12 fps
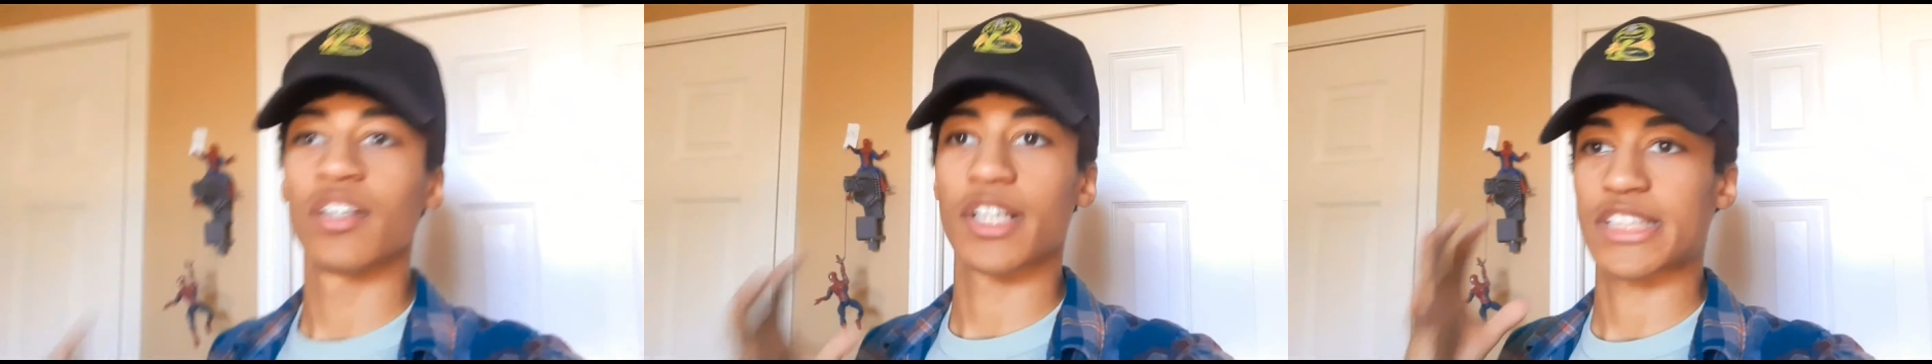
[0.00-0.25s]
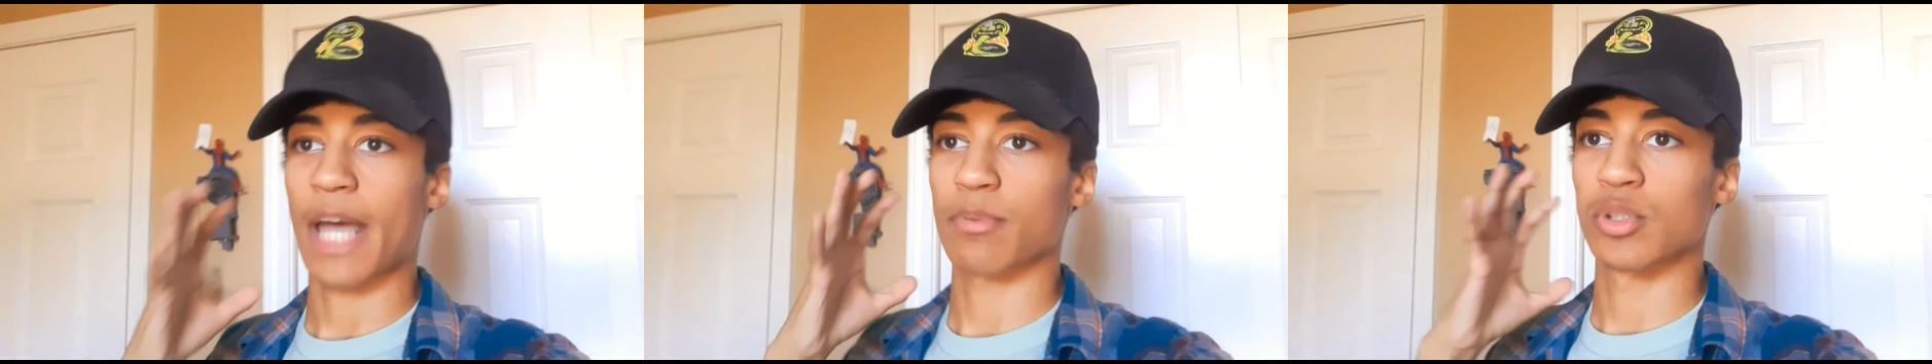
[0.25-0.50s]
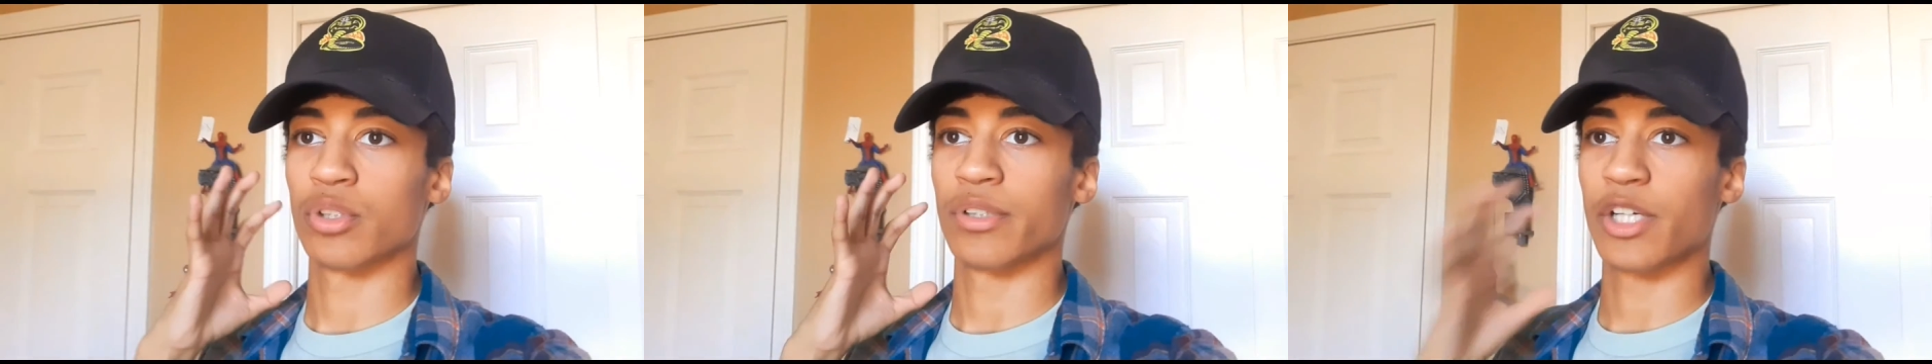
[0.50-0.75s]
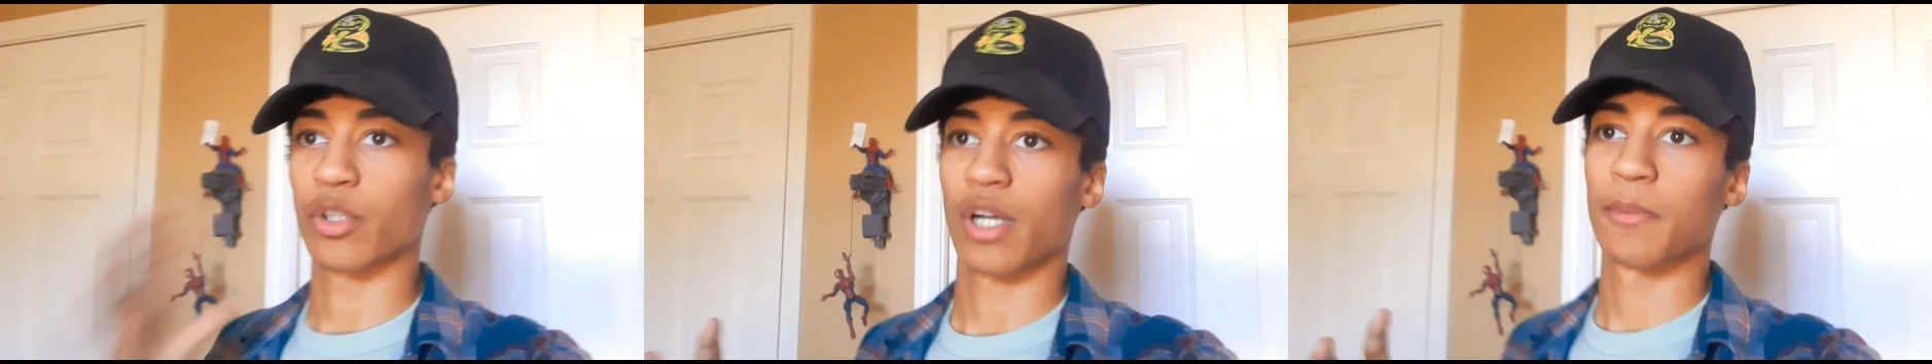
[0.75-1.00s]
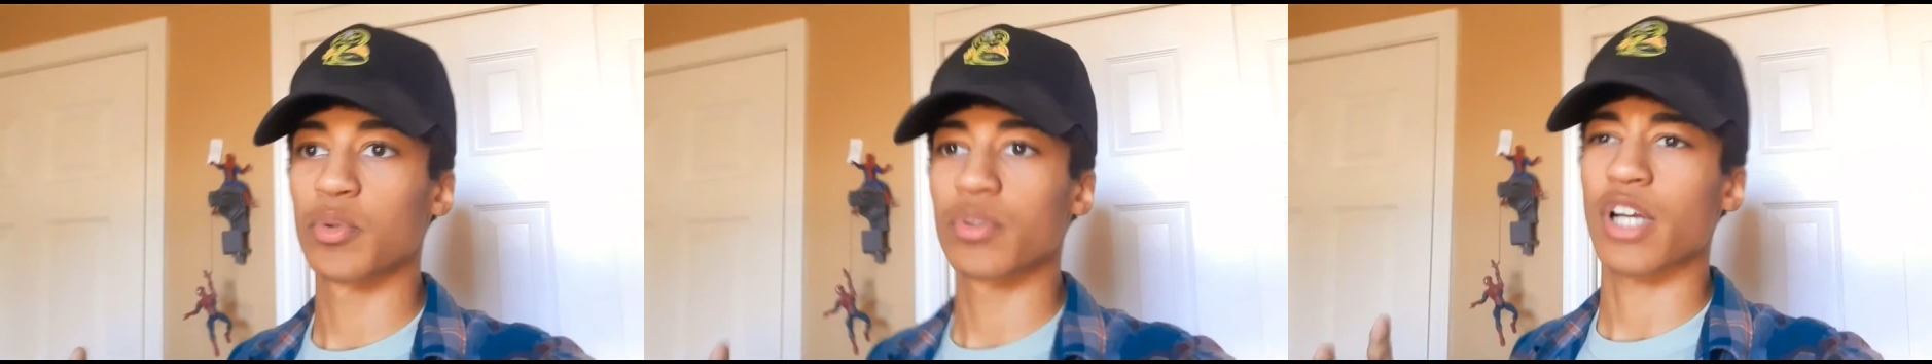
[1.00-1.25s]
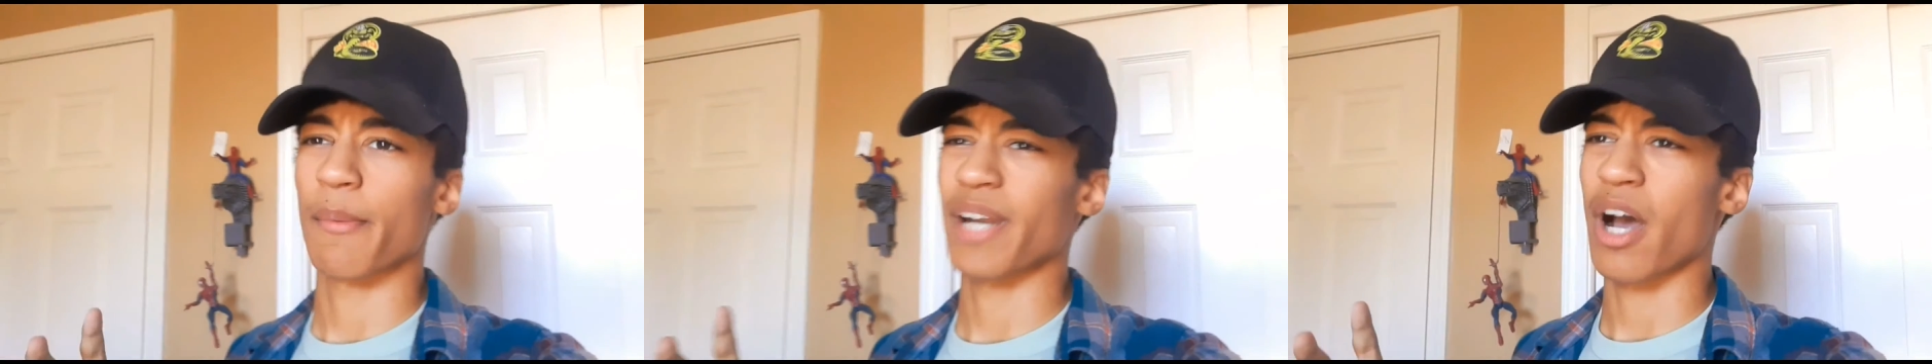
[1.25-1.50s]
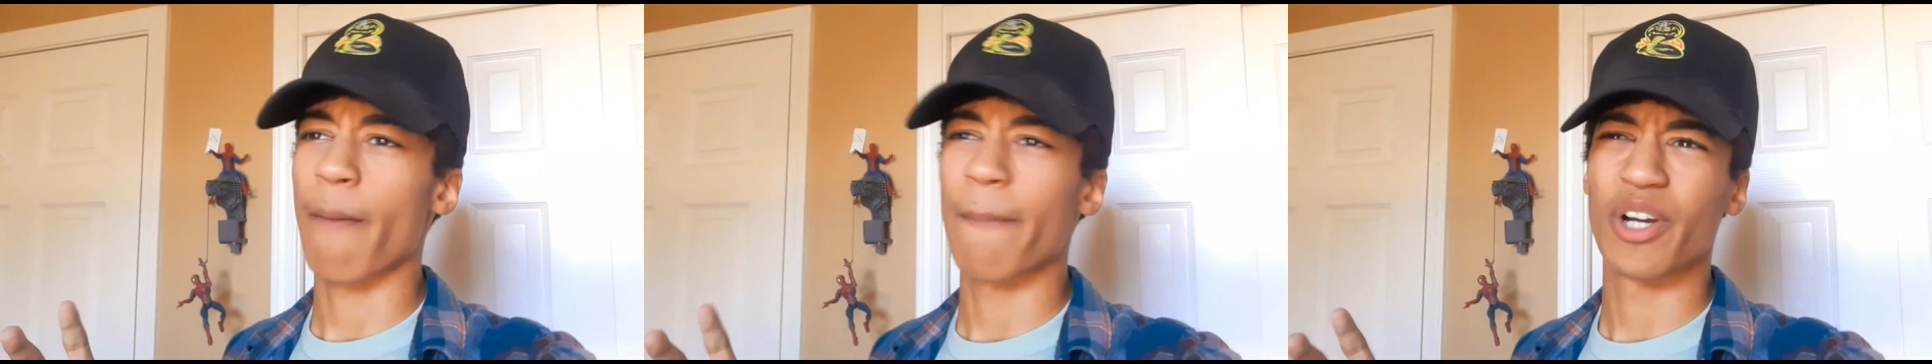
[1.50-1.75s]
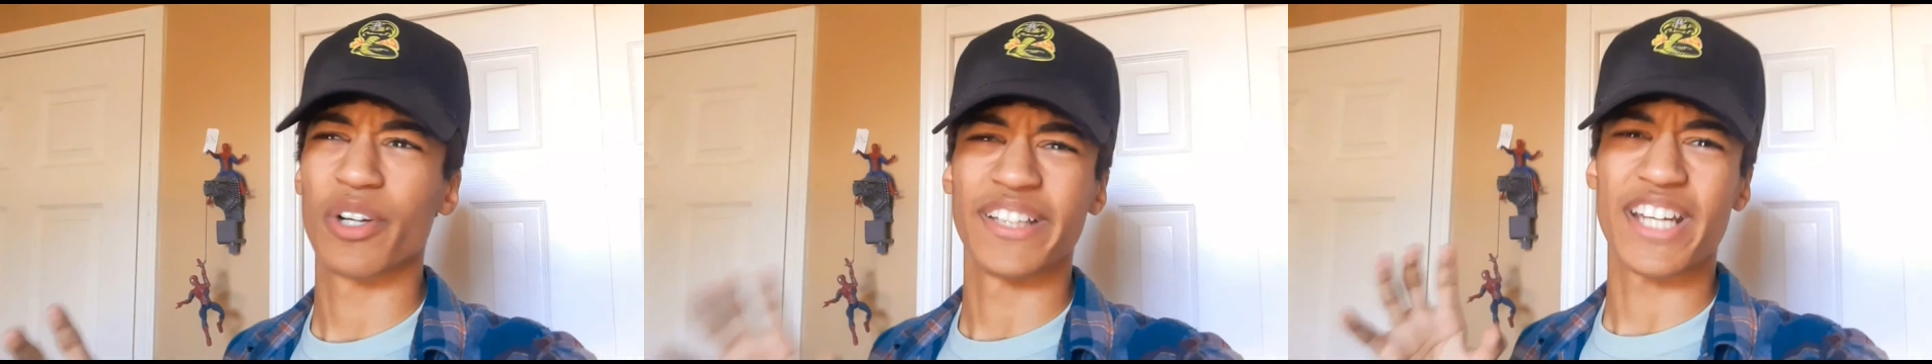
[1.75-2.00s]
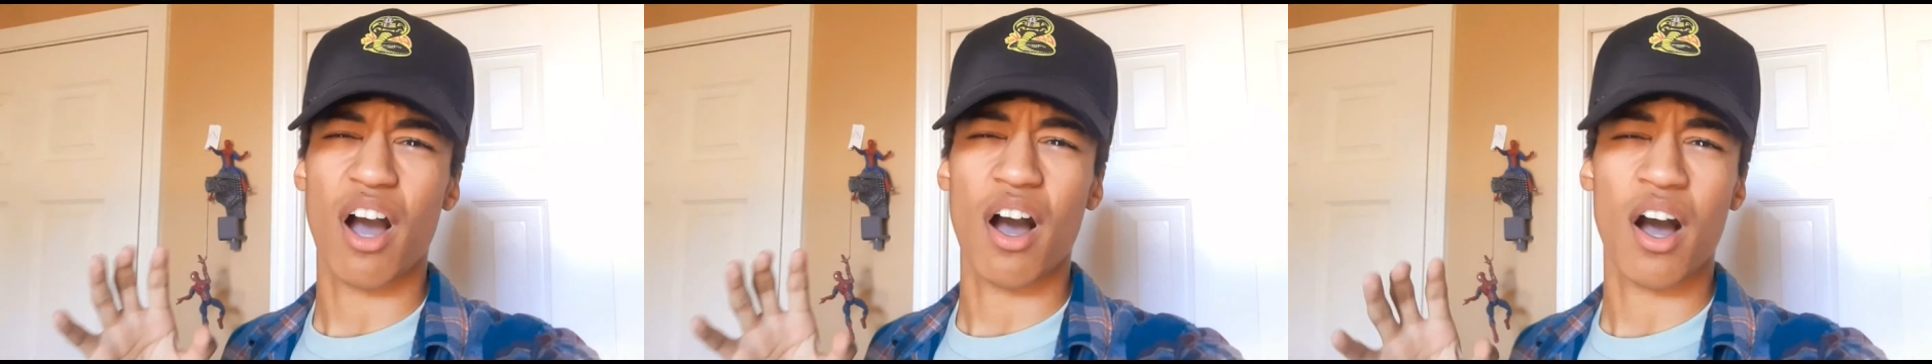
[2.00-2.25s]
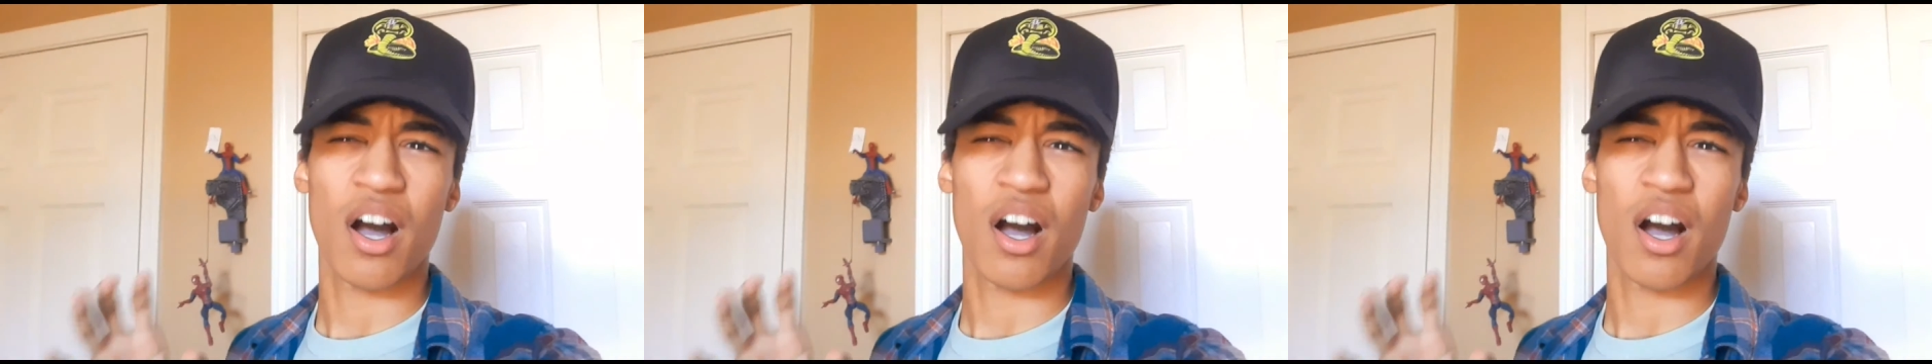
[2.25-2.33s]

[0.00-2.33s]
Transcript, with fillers: It looks absolutely incredible. Coming out apparently